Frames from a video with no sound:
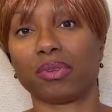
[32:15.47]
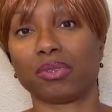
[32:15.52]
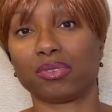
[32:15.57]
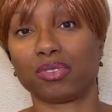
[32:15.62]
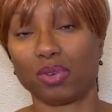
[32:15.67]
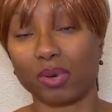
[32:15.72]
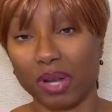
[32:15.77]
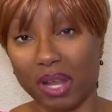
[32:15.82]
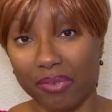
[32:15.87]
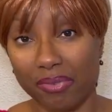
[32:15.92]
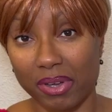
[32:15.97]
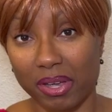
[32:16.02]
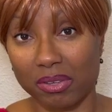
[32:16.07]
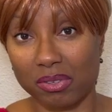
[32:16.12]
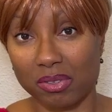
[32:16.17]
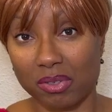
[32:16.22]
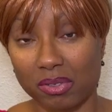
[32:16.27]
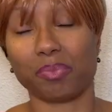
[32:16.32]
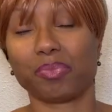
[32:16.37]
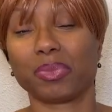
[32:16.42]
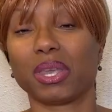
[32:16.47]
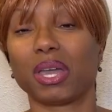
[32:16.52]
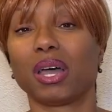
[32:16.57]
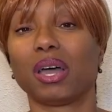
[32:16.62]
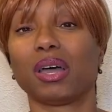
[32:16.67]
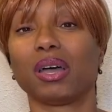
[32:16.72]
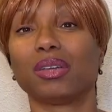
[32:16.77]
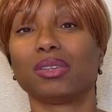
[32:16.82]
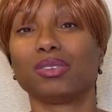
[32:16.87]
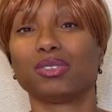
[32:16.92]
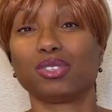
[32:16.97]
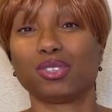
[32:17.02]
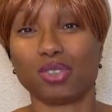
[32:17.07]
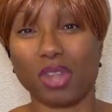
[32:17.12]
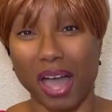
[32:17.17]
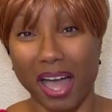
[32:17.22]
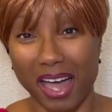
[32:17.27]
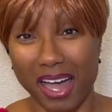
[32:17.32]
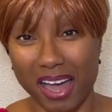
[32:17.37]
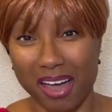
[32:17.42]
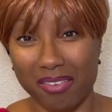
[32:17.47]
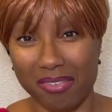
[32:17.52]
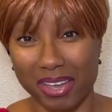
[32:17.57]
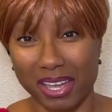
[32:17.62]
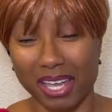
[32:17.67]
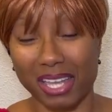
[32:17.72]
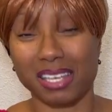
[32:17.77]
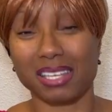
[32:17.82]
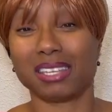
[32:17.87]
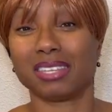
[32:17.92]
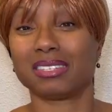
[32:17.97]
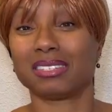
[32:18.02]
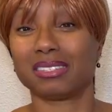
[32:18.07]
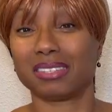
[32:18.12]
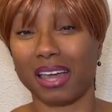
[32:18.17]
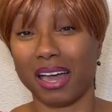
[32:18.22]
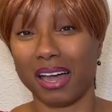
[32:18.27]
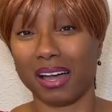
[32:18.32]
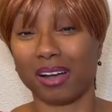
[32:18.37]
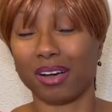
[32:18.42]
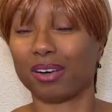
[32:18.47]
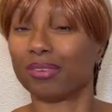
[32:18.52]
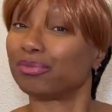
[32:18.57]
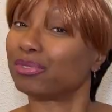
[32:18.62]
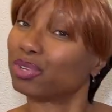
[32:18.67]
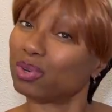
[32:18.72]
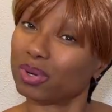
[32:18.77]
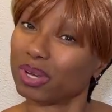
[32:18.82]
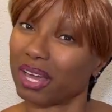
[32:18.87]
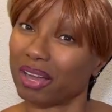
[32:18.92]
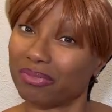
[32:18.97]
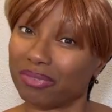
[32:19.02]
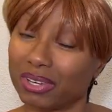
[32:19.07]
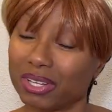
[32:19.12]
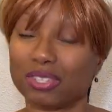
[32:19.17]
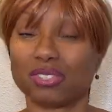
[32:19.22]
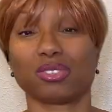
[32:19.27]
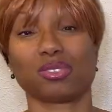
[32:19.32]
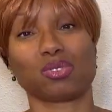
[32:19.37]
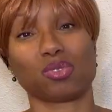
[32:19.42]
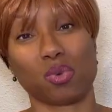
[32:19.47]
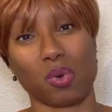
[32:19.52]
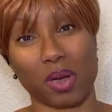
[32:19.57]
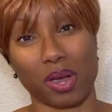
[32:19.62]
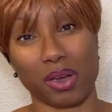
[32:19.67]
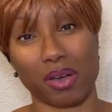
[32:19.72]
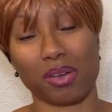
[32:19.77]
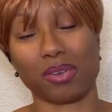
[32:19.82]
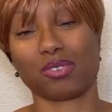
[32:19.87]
2.5-inch. I have a stack of 2.5-inch square